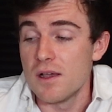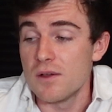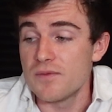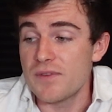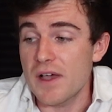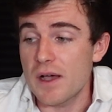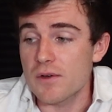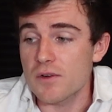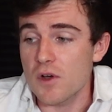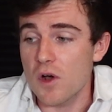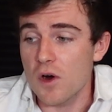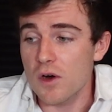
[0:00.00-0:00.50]

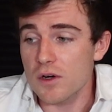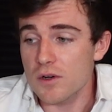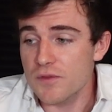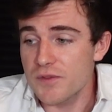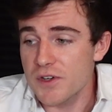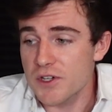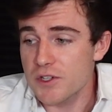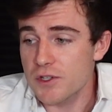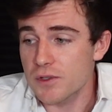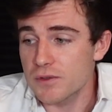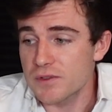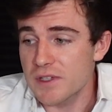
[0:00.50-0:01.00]
found
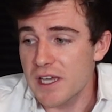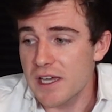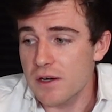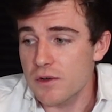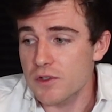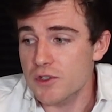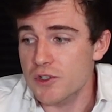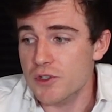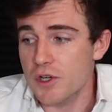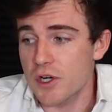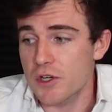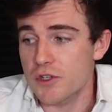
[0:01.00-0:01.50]
artificial
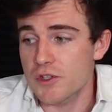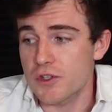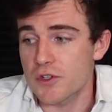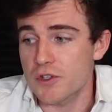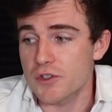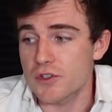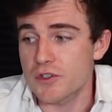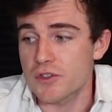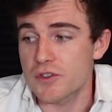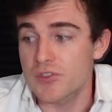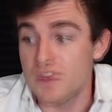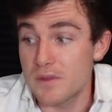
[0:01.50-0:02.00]

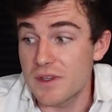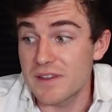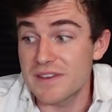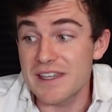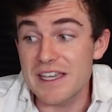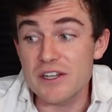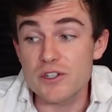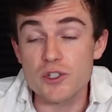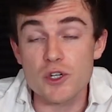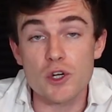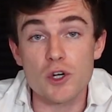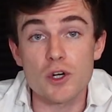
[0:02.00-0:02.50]
nanostructures that
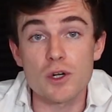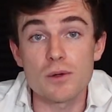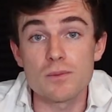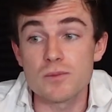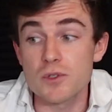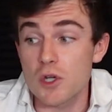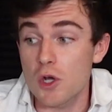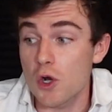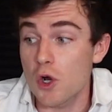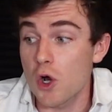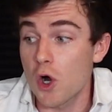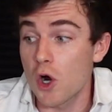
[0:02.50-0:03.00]
they
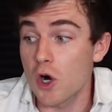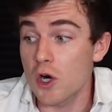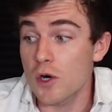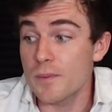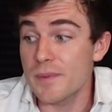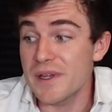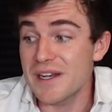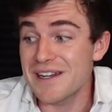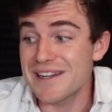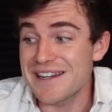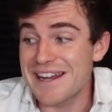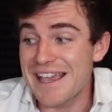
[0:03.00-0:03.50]
termed
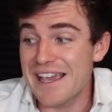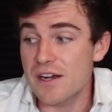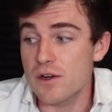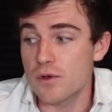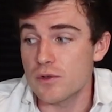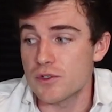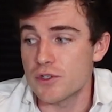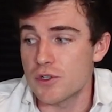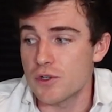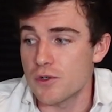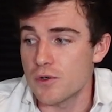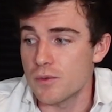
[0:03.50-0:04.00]
carbon
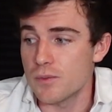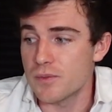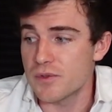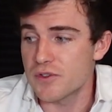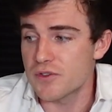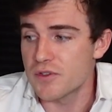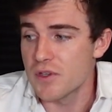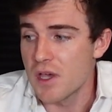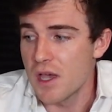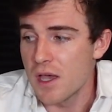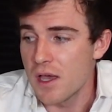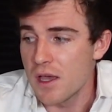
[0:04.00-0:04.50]

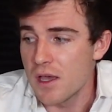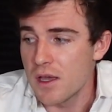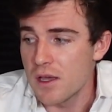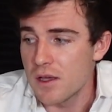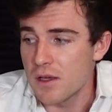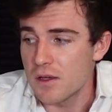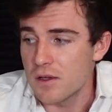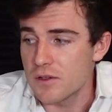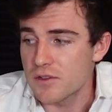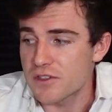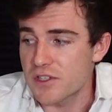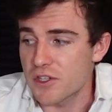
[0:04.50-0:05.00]
nanotubes,
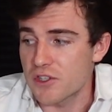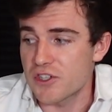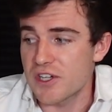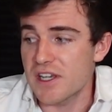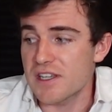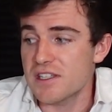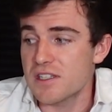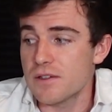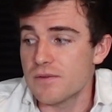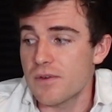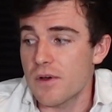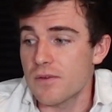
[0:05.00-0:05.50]

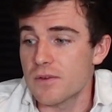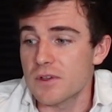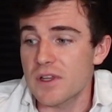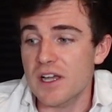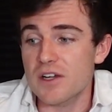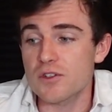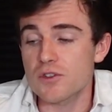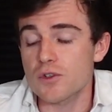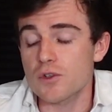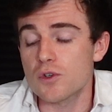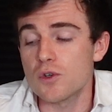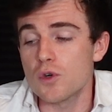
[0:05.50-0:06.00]
suggestive of
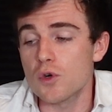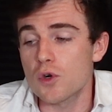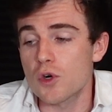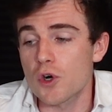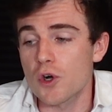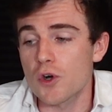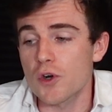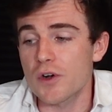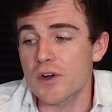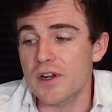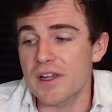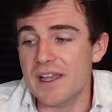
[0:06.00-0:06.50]
electrical
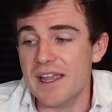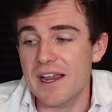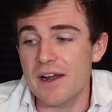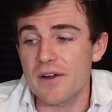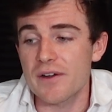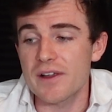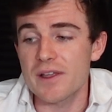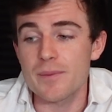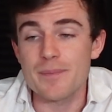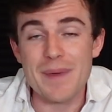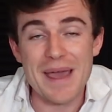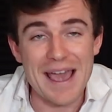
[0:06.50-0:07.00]
current
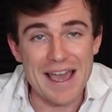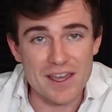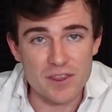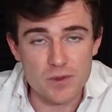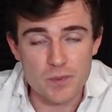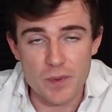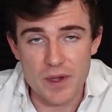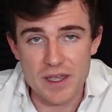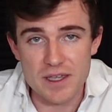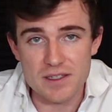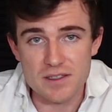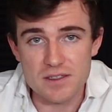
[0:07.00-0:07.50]
carrying
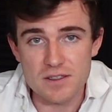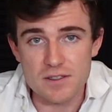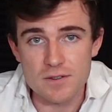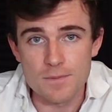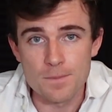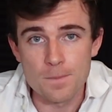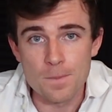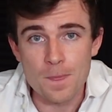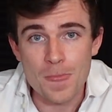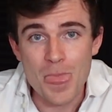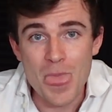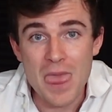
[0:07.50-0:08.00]
pathways.
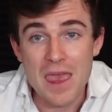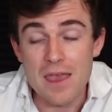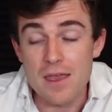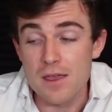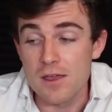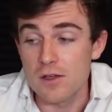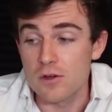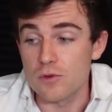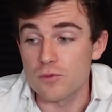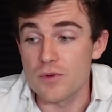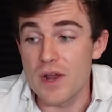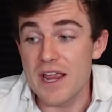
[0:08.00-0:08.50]

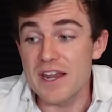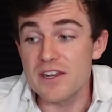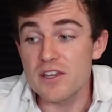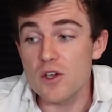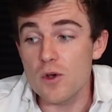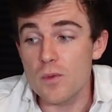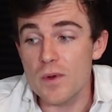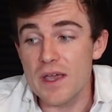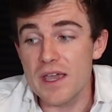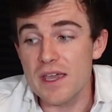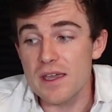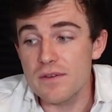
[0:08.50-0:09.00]

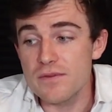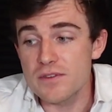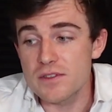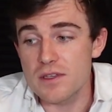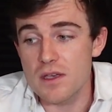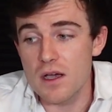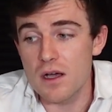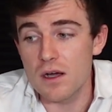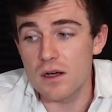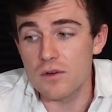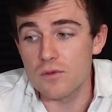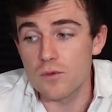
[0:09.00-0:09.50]
Radio waves
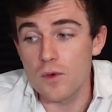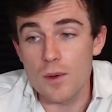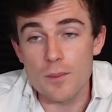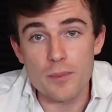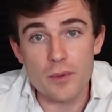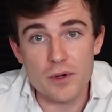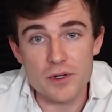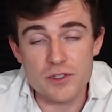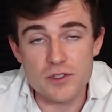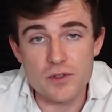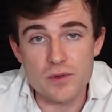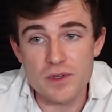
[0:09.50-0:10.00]
of
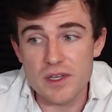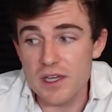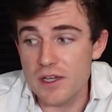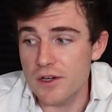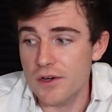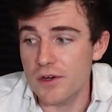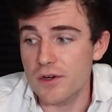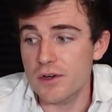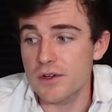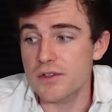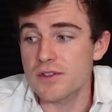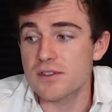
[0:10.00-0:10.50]
1.2
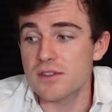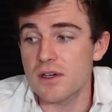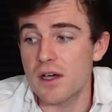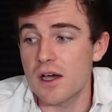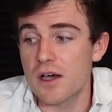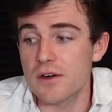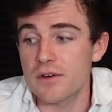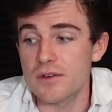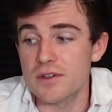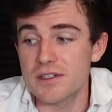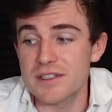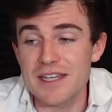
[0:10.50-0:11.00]
gigahertz,
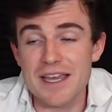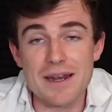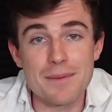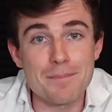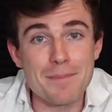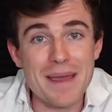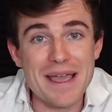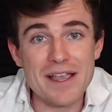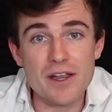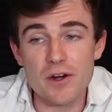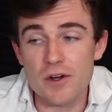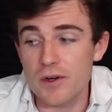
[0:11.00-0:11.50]
110
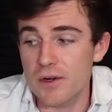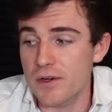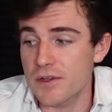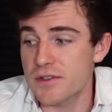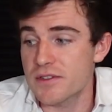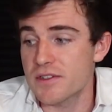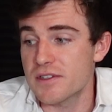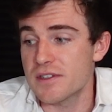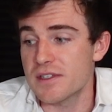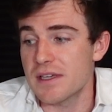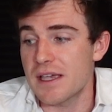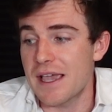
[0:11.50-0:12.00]

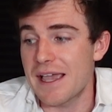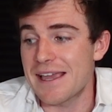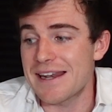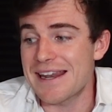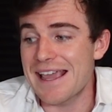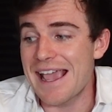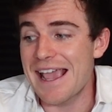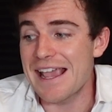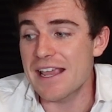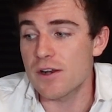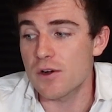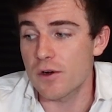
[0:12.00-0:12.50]
megahertz, and
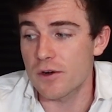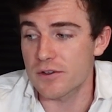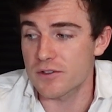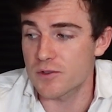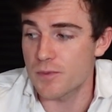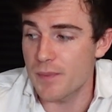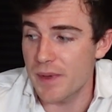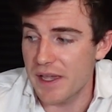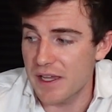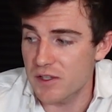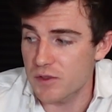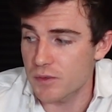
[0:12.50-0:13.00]
8 hertz
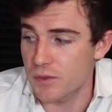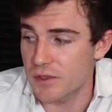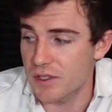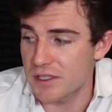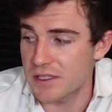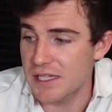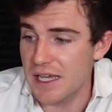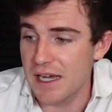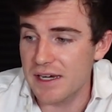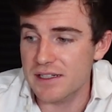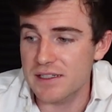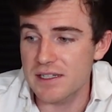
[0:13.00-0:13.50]
bands were
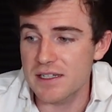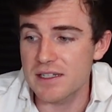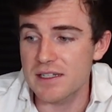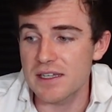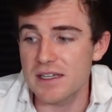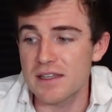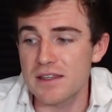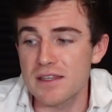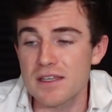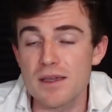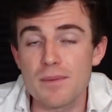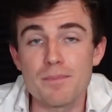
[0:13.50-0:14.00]
detected
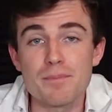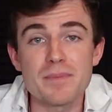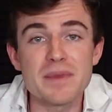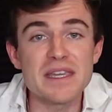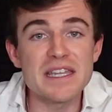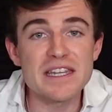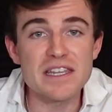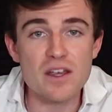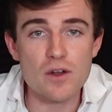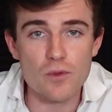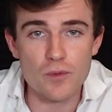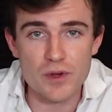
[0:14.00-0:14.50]
in the
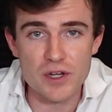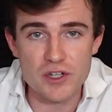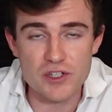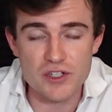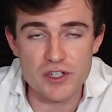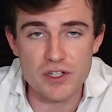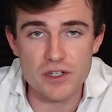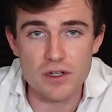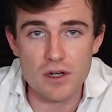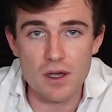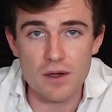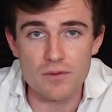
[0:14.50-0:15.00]
immediate
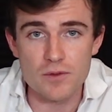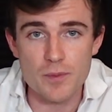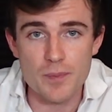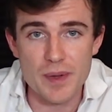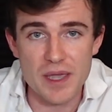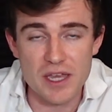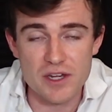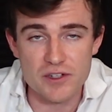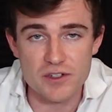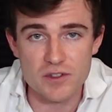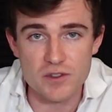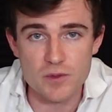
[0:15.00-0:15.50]
region of the
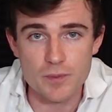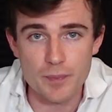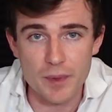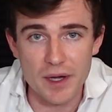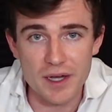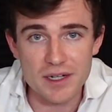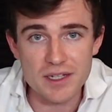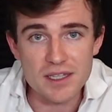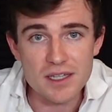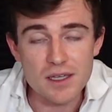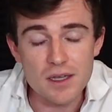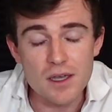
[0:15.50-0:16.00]
patient's
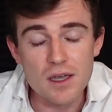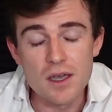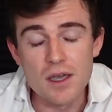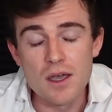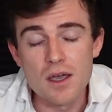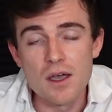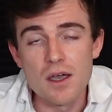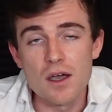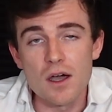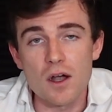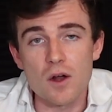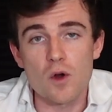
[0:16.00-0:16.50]
body.
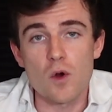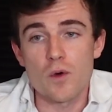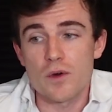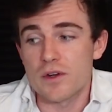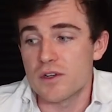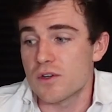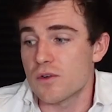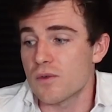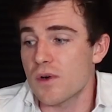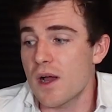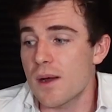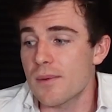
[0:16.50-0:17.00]

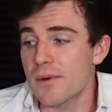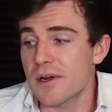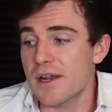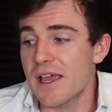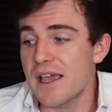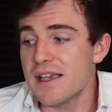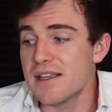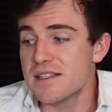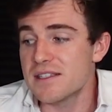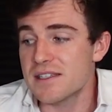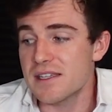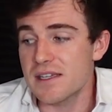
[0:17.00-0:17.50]
According to Robert
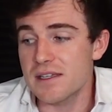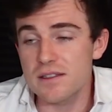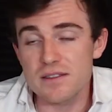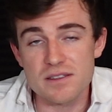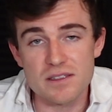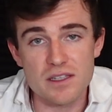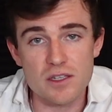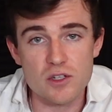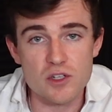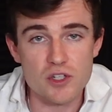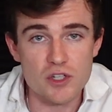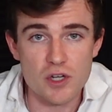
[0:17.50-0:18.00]

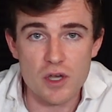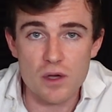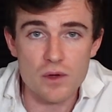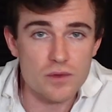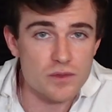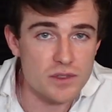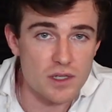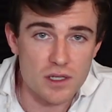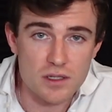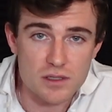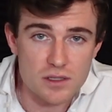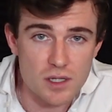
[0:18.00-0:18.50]
Hastings, this
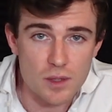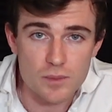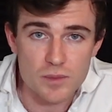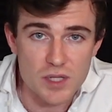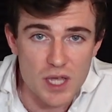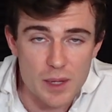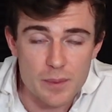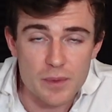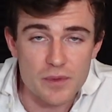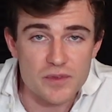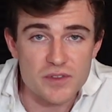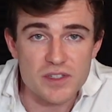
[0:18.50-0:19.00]
shows that some
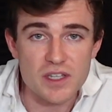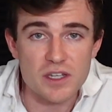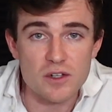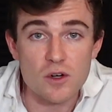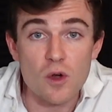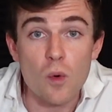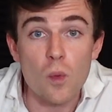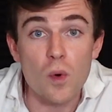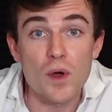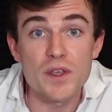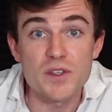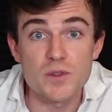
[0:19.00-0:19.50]
type of
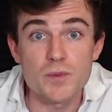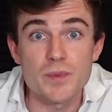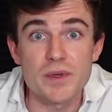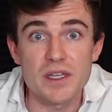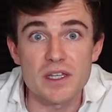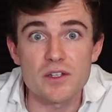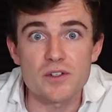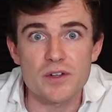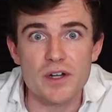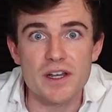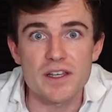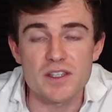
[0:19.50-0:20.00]
signal was
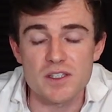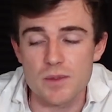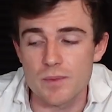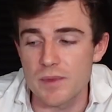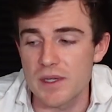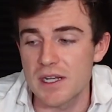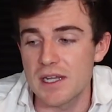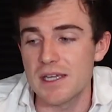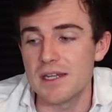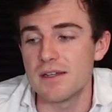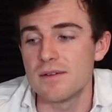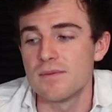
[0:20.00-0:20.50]
being
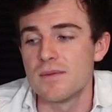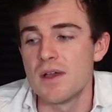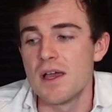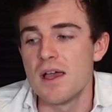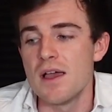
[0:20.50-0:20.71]
transmitted.